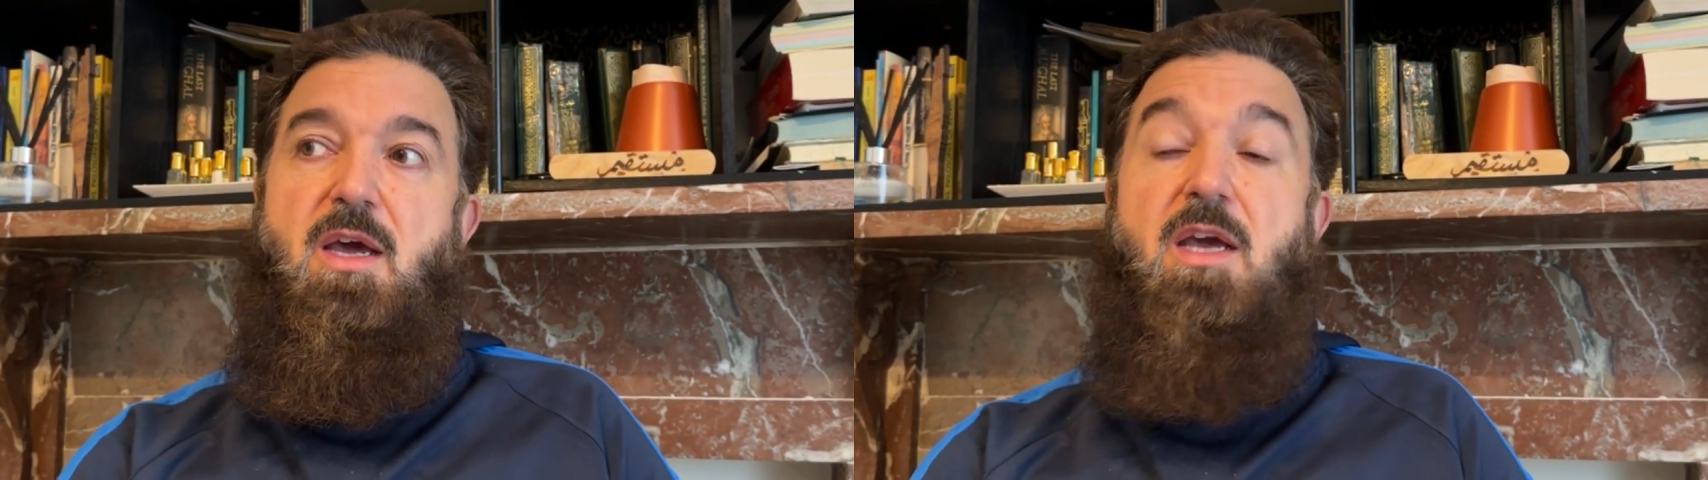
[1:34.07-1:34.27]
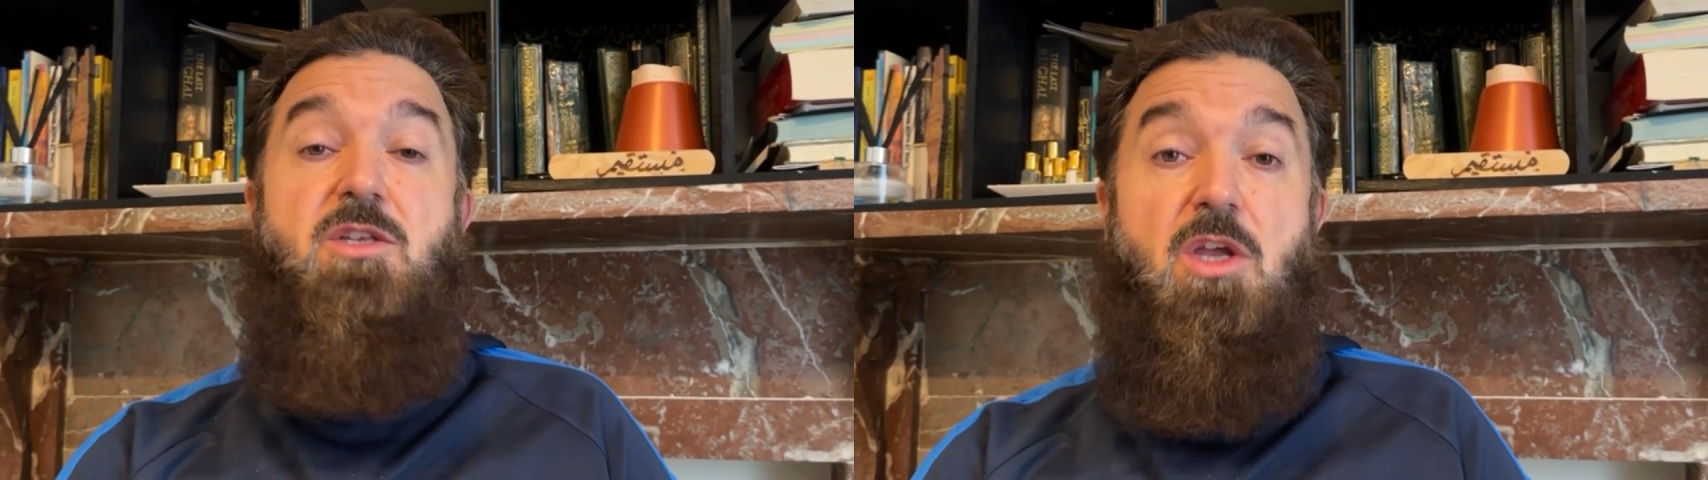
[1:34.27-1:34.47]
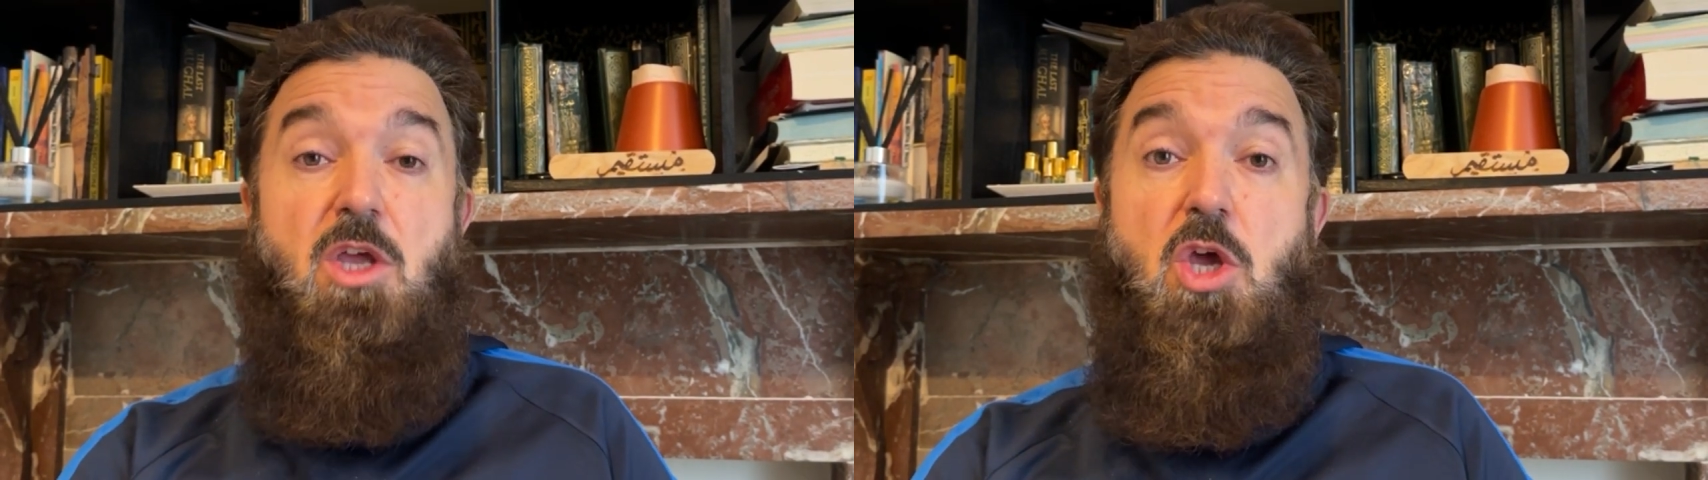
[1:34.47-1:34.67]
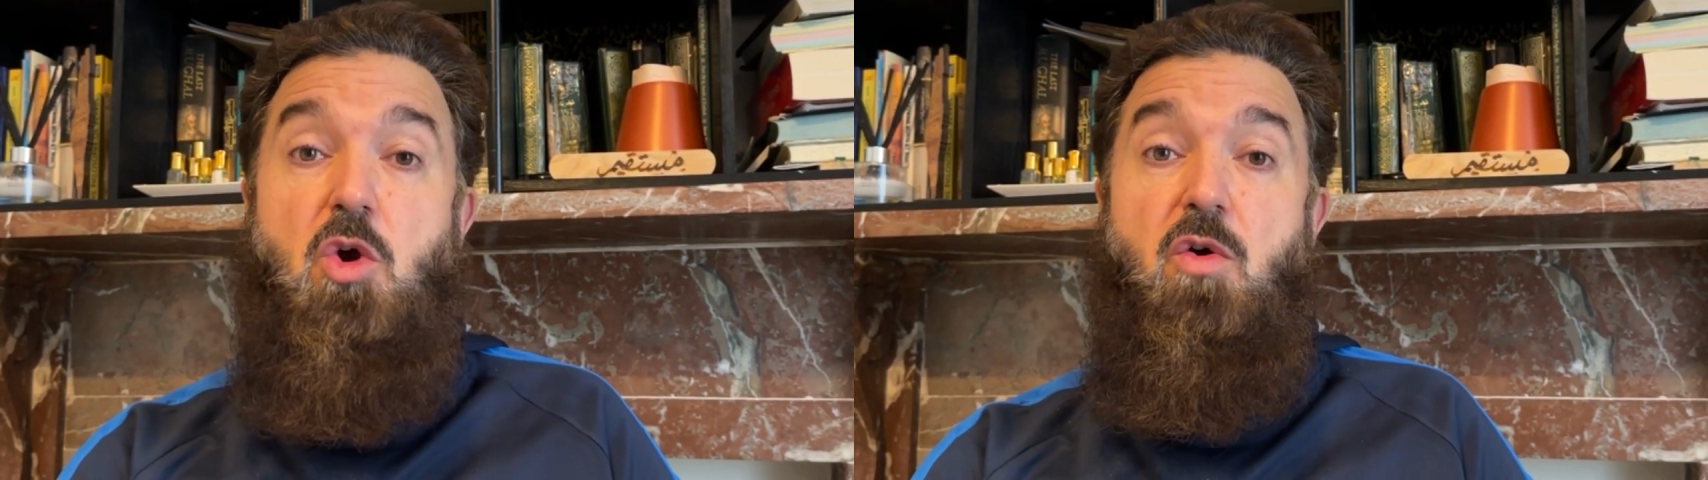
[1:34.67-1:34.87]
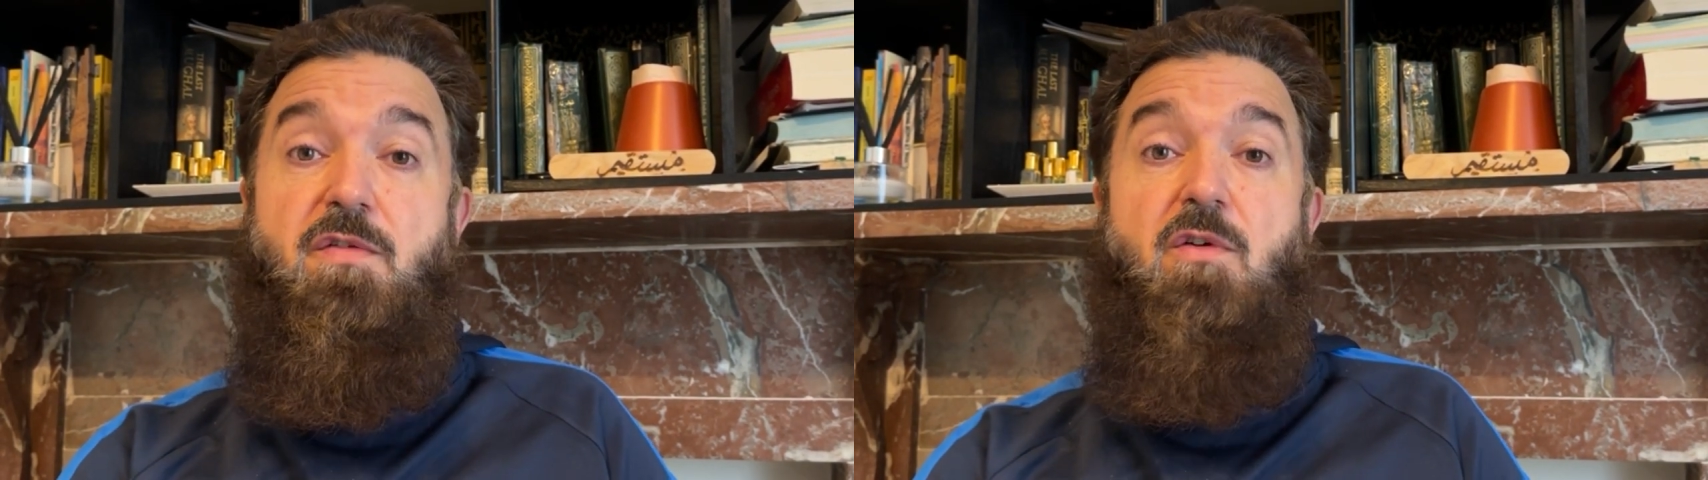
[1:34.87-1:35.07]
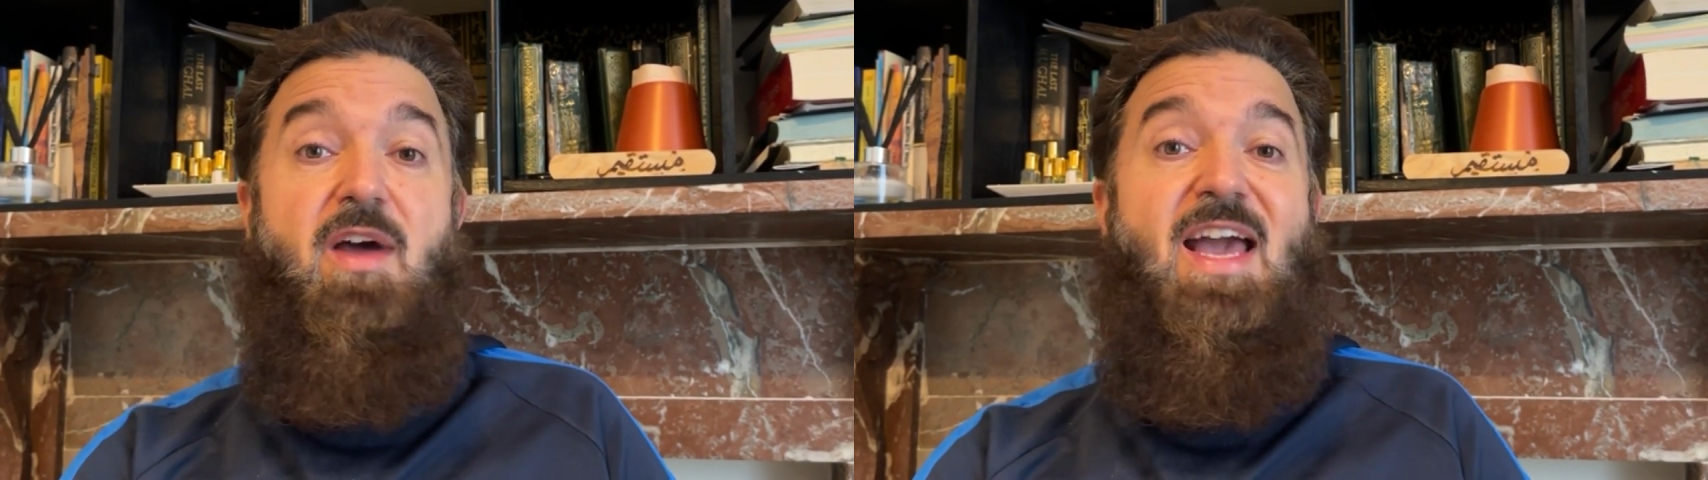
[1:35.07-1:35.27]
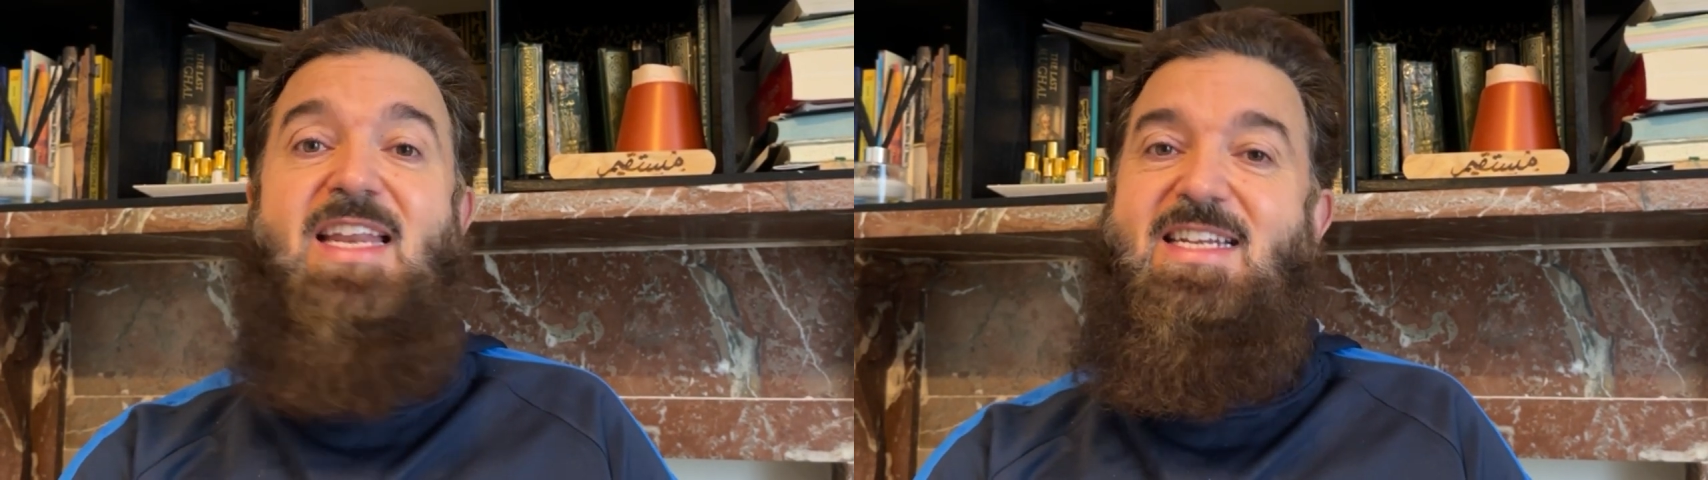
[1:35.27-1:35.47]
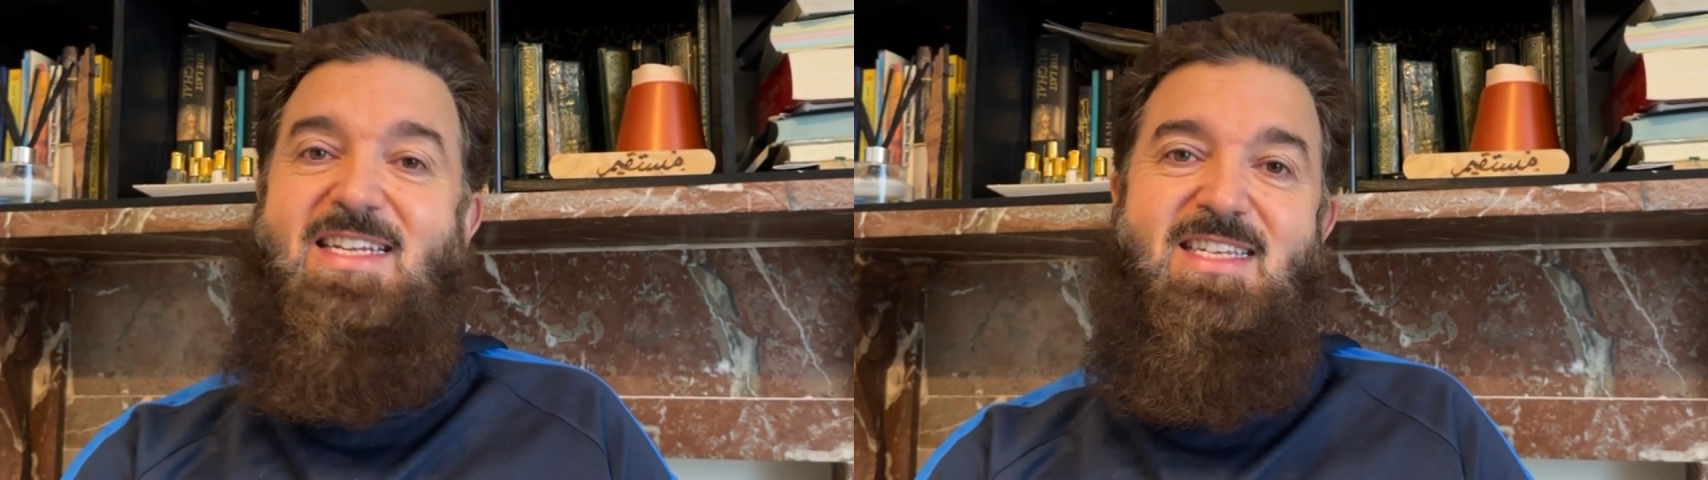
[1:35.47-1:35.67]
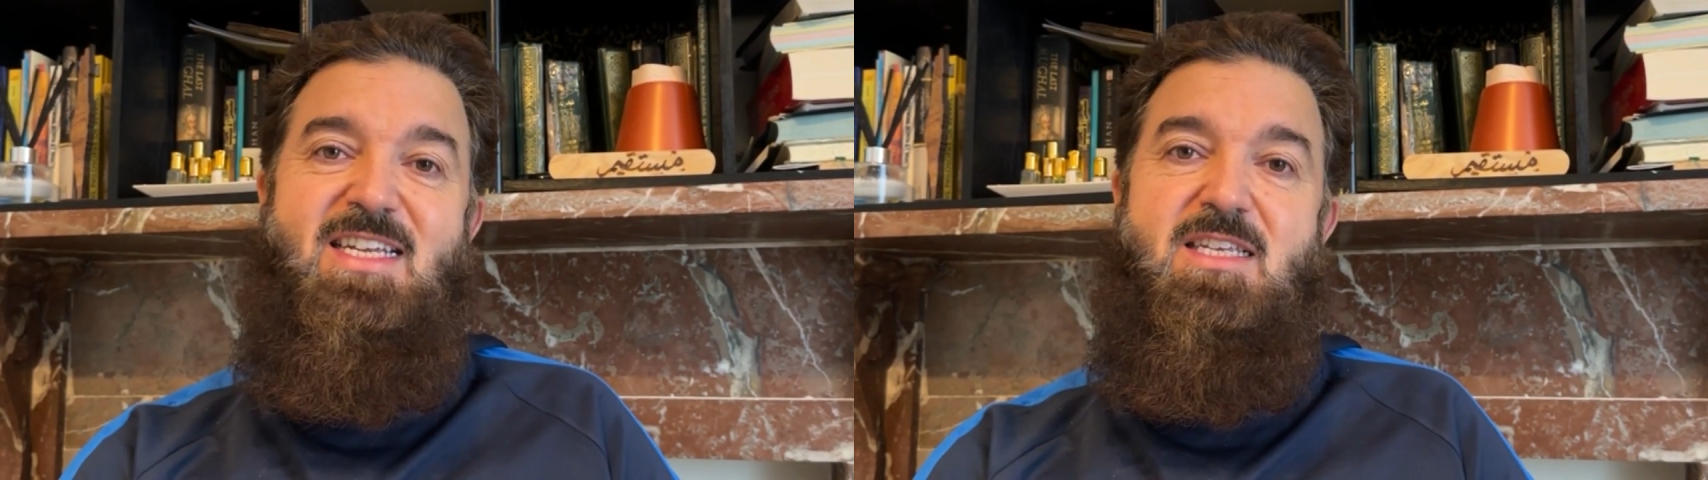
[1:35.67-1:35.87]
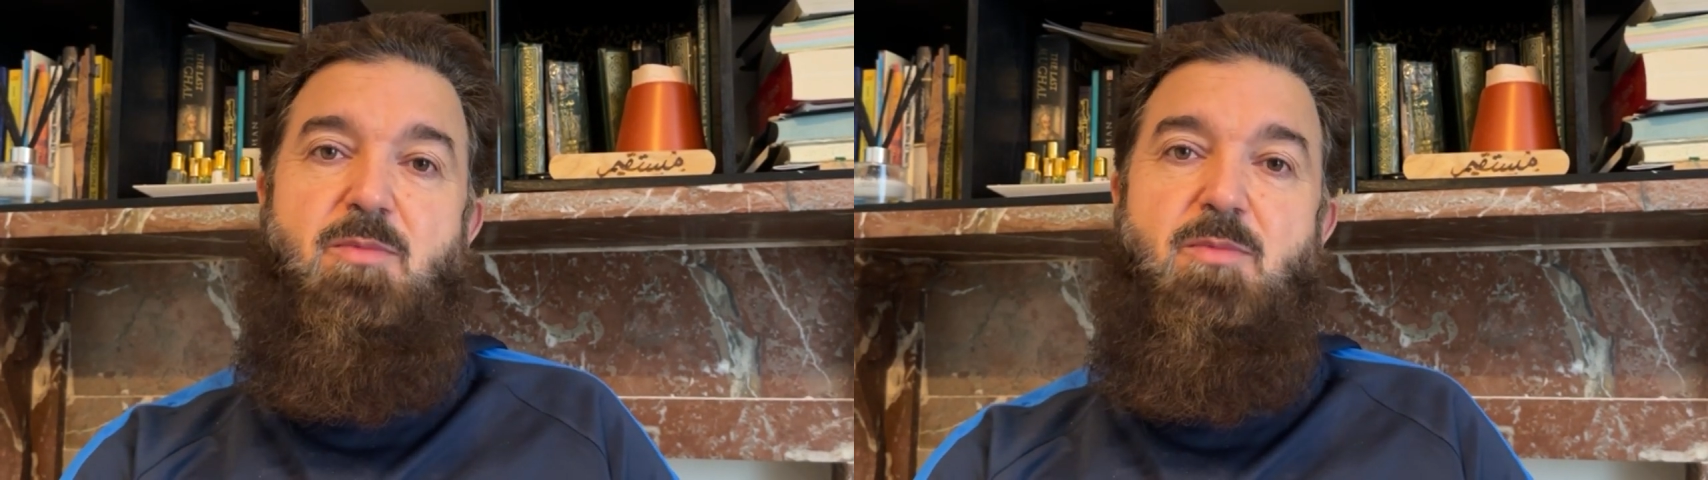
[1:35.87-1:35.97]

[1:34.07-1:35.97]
It's a cure for any disease.